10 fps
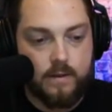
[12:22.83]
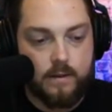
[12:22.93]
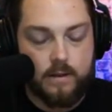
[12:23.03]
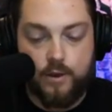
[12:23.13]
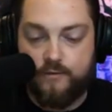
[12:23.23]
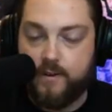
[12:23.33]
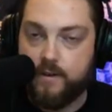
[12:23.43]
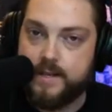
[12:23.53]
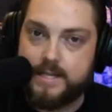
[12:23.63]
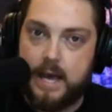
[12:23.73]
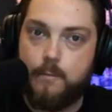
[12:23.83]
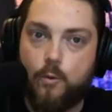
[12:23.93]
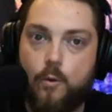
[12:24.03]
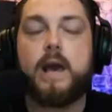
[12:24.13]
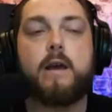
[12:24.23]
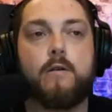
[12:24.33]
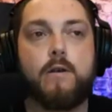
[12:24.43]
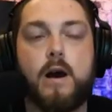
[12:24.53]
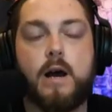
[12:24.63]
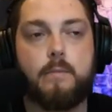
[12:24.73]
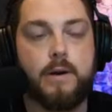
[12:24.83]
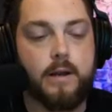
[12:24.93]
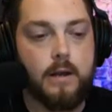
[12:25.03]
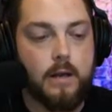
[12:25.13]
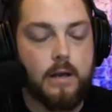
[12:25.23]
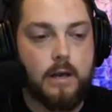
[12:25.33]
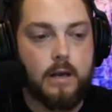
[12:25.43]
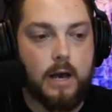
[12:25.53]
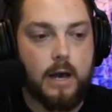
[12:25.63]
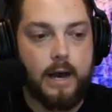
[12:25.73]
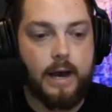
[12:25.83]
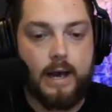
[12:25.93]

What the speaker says: you feel the same way or not, but I